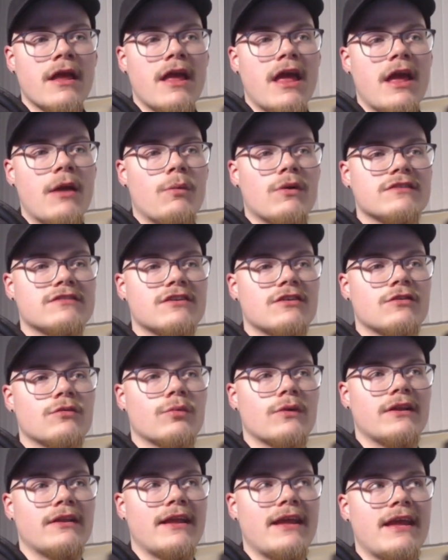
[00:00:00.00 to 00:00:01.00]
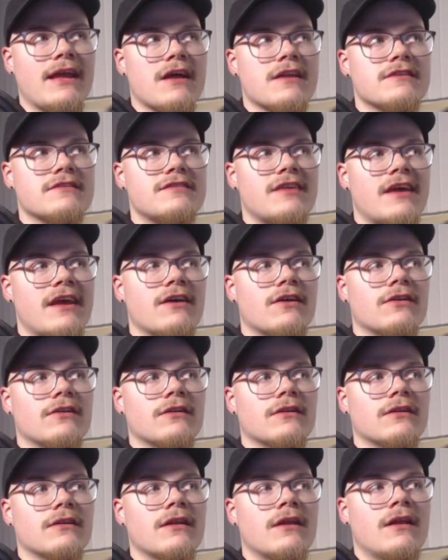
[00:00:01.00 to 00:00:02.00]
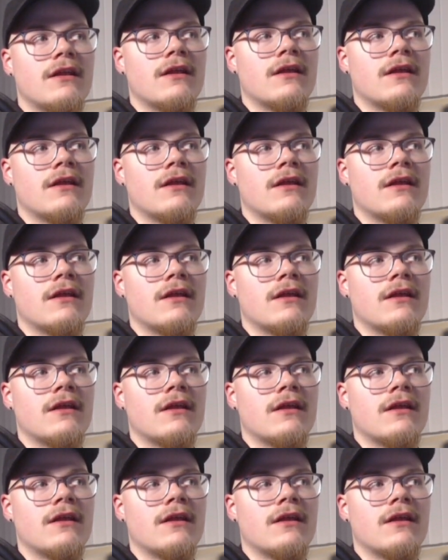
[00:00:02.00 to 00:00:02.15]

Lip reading: It wasn't really until